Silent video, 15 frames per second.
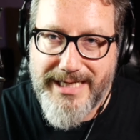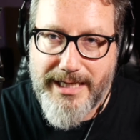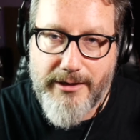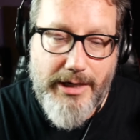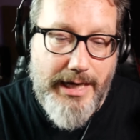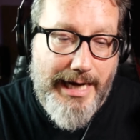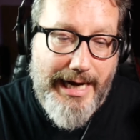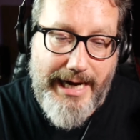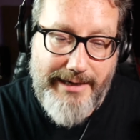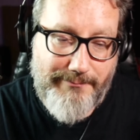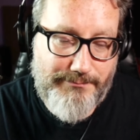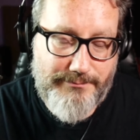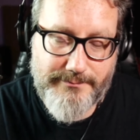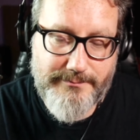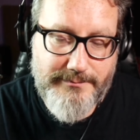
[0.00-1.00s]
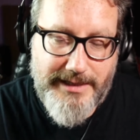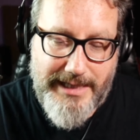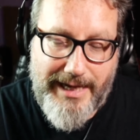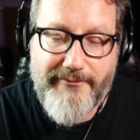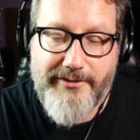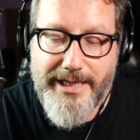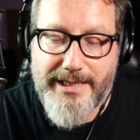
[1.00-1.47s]
Now, I
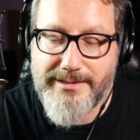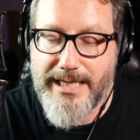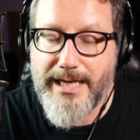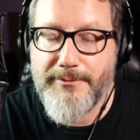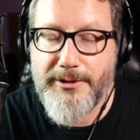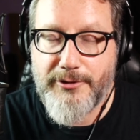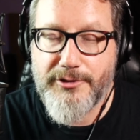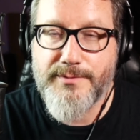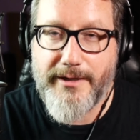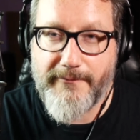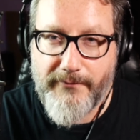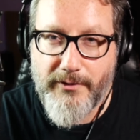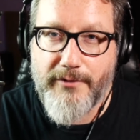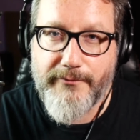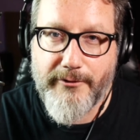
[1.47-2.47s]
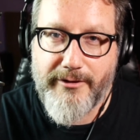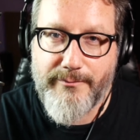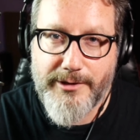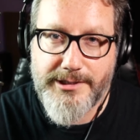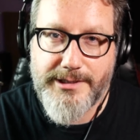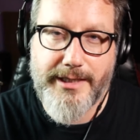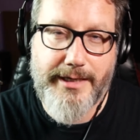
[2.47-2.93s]
haven't had time to use my phone very
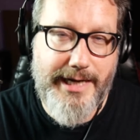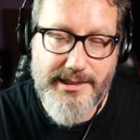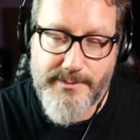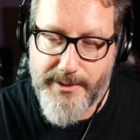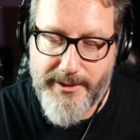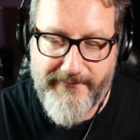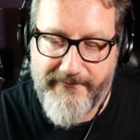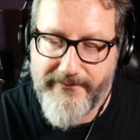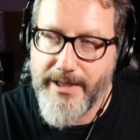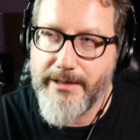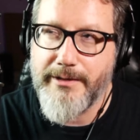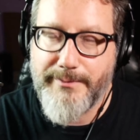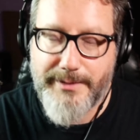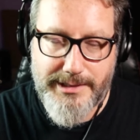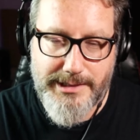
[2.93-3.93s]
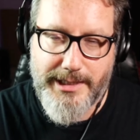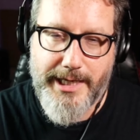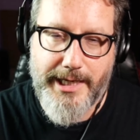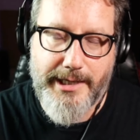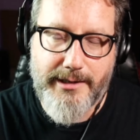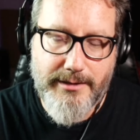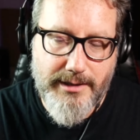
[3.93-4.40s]
much today. It's been a very busy
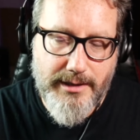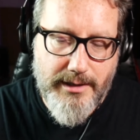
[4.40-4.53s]
day.